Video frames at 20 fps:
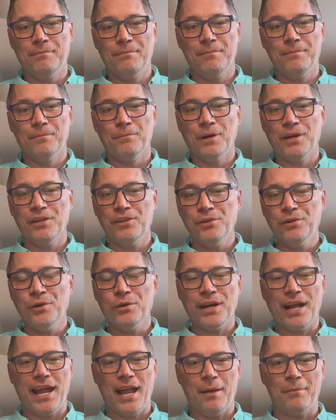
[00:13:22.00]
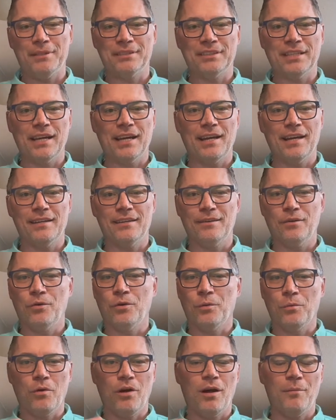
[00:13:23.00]
when you go to Amazon
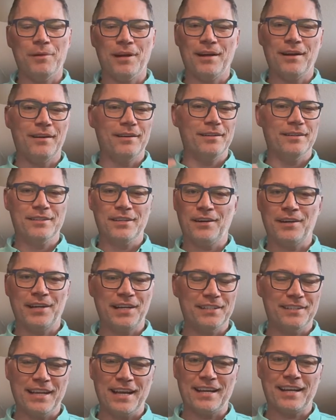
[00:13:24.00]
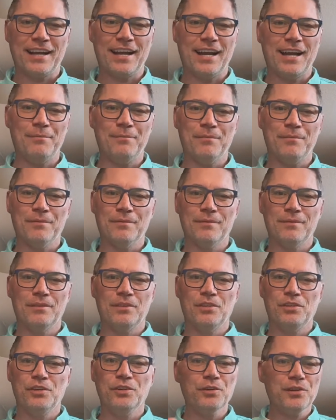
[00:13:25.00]
or Walmart or Target.com,
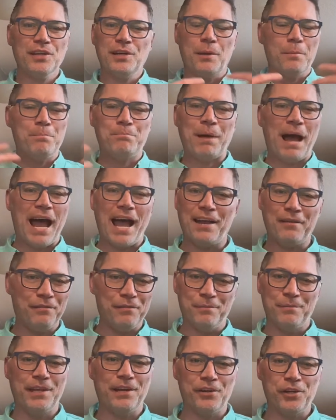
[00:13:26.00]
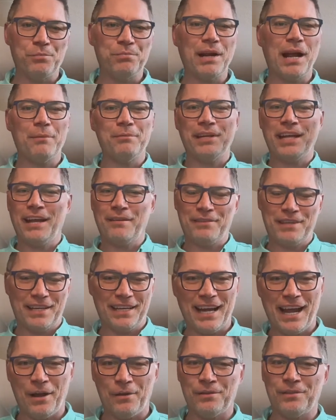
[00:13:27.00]
you're going to buy from there. You probably have an
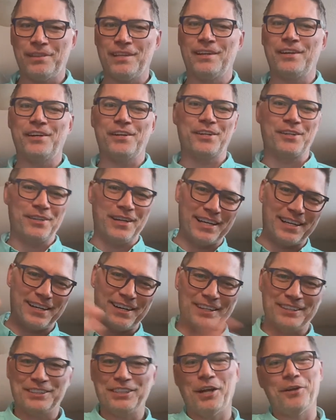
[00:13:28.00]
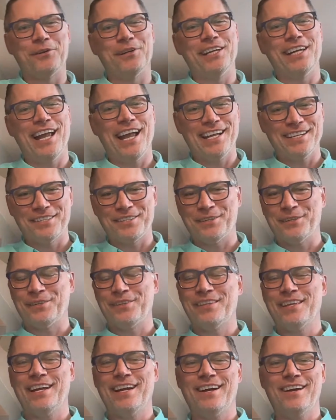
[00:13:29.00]
account there. Your credit card's already
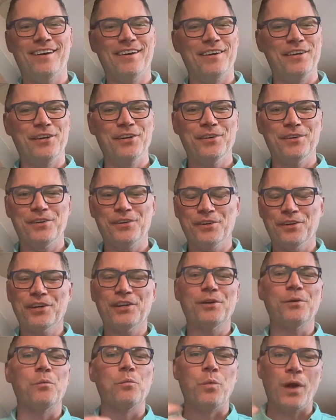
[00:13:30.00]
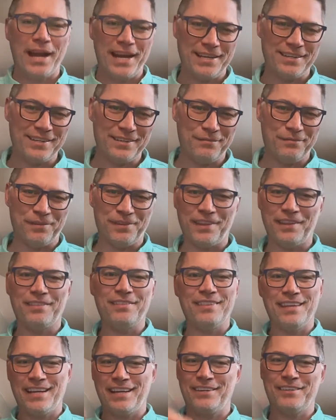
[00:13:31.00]
entered there. You're going to wait for the
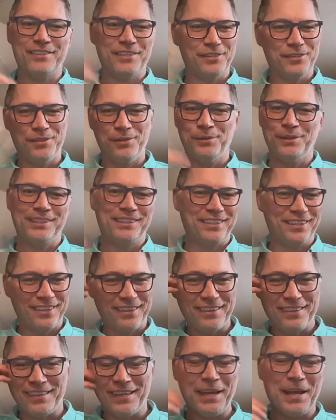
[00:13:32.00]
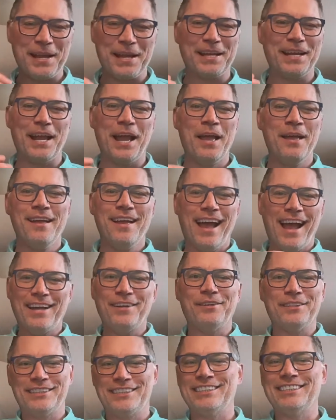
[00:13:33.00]
thing to do its thing. And I
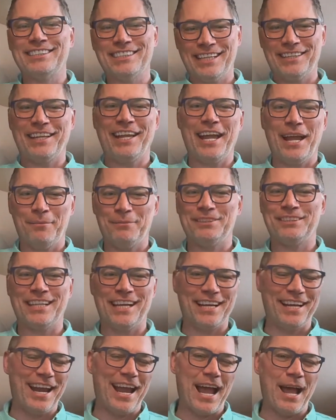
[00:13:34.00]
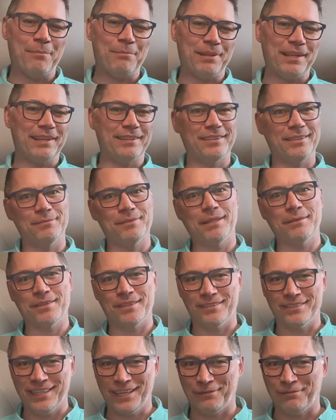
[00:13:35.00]
noticed this on the Amazon app. Like sometimes
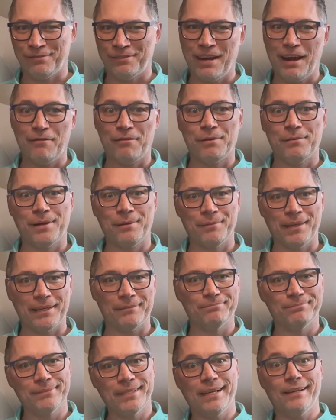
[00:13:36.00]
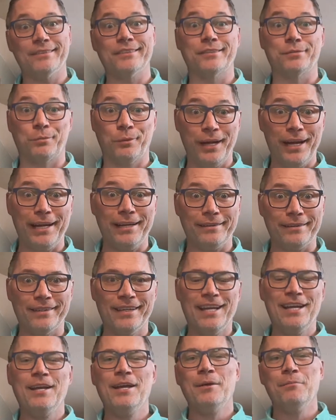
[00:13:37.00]
it'll take forever, but I'm like, I'll just wait.
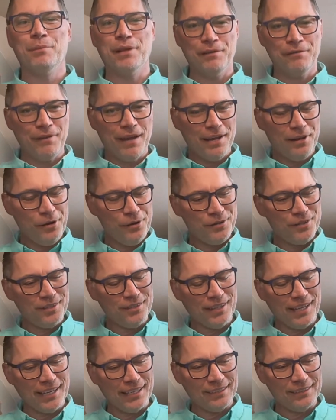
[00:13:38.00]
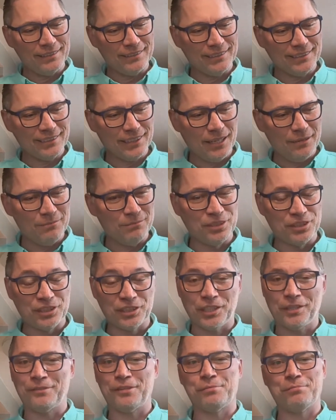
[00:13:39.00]
But if I go to like some
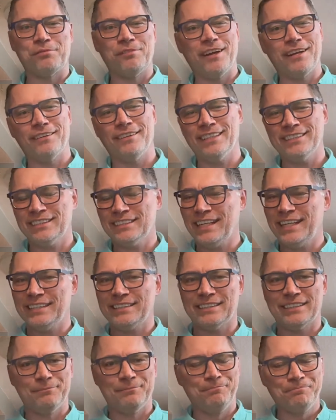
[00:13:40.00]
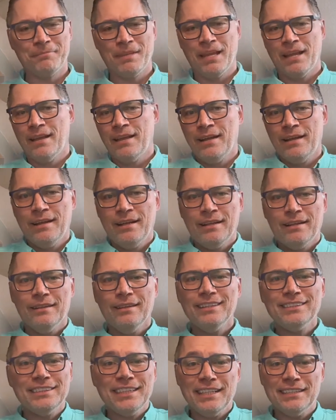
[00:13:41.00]
service provider, let's say it's
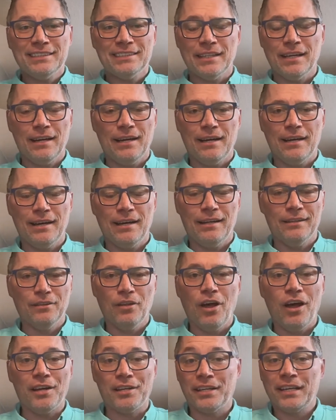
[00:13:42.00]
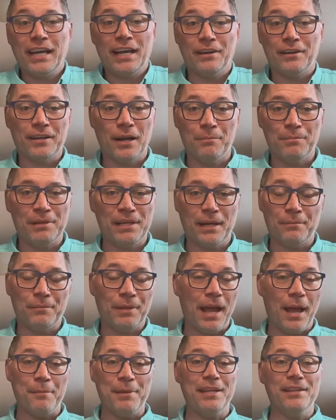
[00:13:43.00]
a lawn care company.
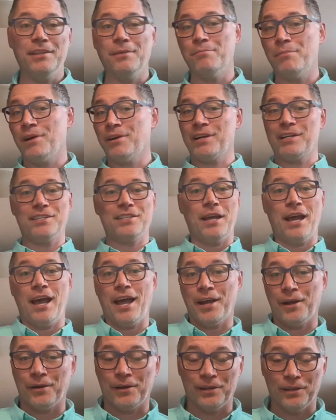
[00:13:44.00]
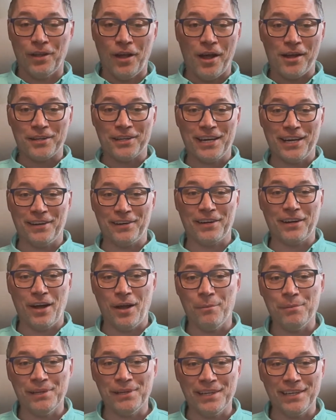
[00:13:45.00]
I'm in the market to hire a lawn care
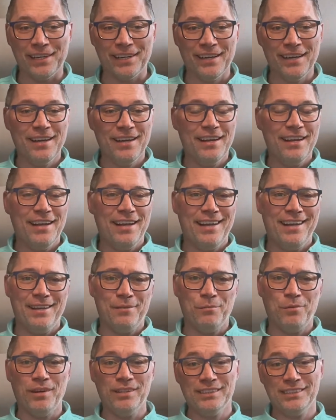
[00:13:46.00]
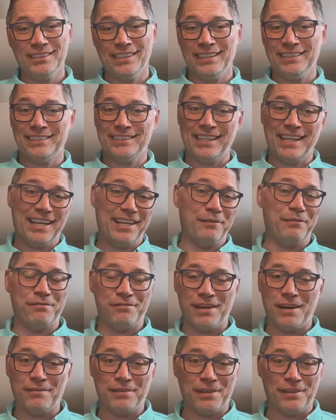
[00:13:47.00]
company, and one site's taken
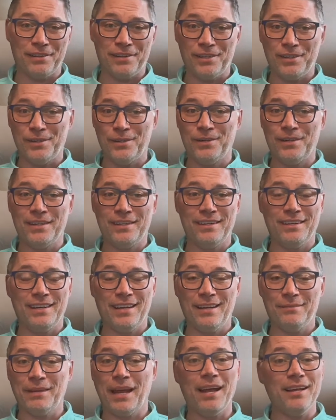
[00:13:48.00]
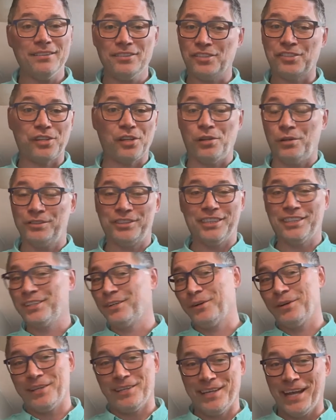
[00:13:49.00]
forever to load, I'll just close it and
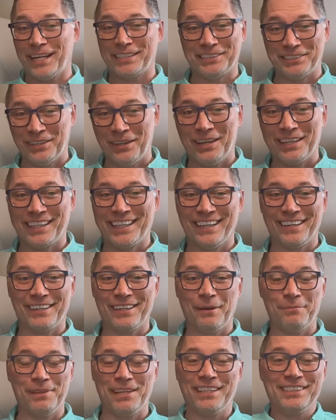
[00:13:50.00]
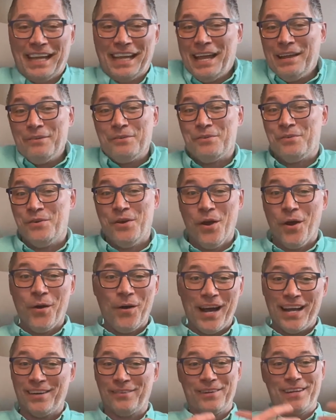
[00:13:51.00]
go to the next lawn care company, because I don't know.
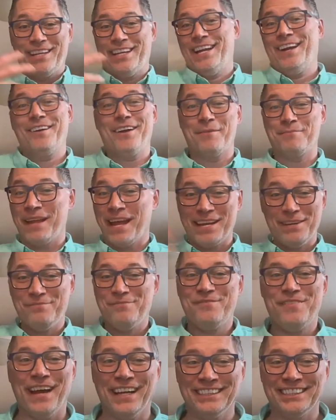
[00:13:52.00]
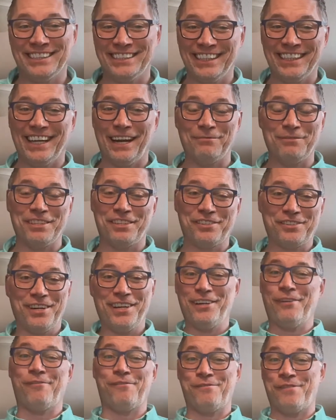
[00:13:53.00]
I don't care. I'm not invested. I'm just
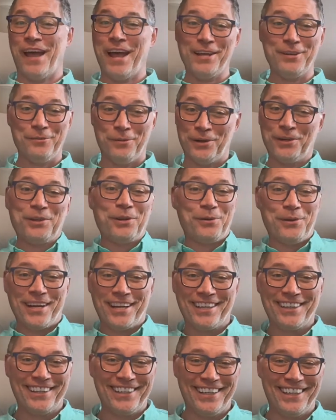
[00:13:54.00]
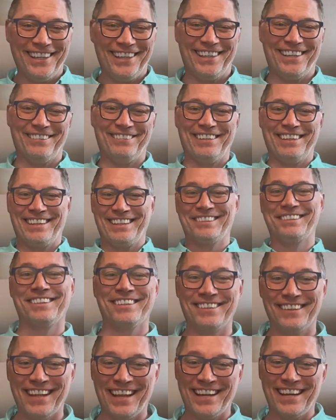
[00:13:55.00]
trying to find one quickly with as
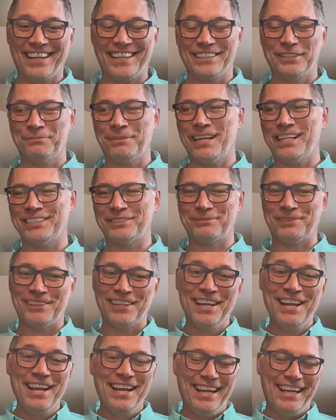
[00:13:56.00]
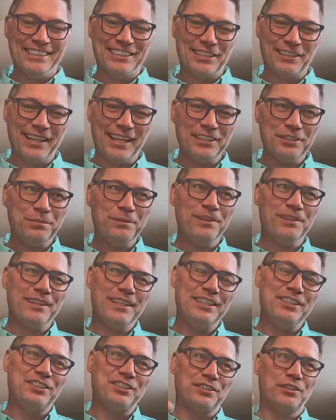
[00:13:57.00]
little headache as possible. And so that's where
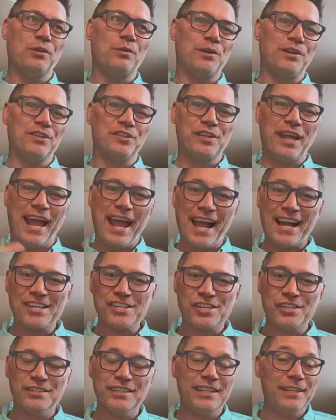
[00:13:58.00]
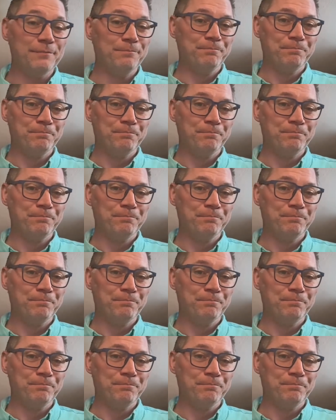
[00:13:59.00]
these scores actually